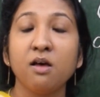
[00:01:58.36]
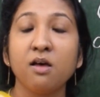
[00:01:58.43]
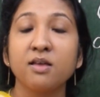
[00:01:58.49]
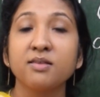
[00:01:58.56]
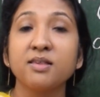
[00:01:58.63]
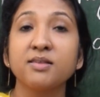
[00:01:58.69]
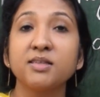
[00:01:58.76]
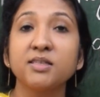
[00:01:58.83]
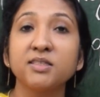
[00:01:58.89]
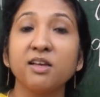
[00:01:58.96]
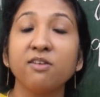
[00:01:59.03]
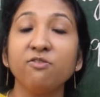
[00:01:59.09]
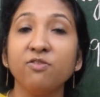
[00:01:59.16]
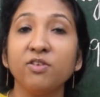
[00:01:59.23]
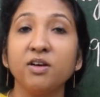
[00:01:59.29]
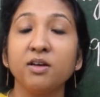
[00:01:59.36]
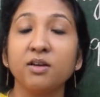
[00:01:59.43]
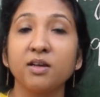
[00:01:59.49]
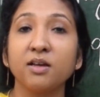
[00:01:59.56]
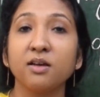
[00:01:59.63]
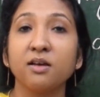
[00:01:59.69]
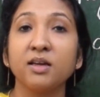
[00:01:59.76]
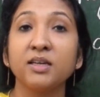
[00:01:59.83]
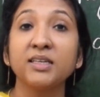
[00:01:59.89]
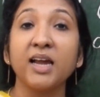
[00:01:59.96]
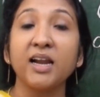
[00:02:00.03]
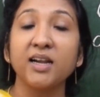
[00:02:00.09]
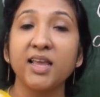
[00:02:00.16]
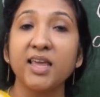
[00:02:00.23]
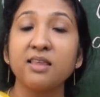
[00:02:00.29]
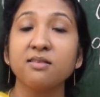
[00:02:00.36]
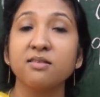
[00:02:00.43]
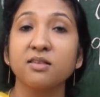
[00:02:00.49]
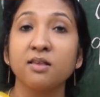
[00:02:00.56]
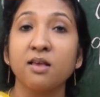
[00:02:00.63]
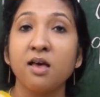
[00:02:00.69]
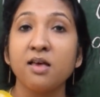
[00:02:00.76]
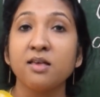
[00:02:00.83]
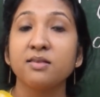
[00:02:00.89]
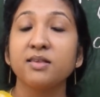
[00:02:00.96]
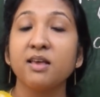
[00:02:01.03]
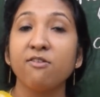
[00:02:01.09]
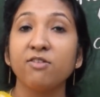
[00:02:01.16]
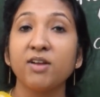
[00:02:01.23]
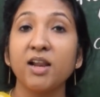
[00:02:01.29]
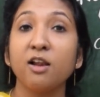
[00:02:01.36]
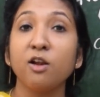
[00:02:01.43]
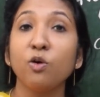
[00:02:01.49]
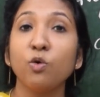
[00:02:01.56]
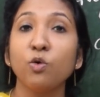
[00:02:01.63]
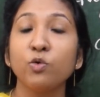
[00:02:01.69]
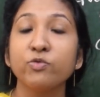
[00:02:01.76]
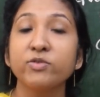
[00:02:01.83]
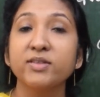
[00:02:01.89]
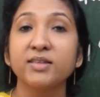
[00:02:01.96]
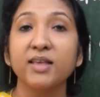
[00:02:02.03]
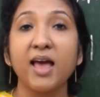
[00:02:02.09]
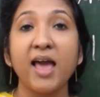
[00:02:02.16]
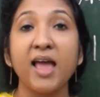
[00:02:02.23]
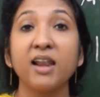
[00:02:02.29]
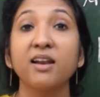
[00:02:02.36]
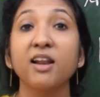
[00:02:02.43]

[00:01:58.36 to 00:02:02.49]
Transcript: It's a system where it contains several laws and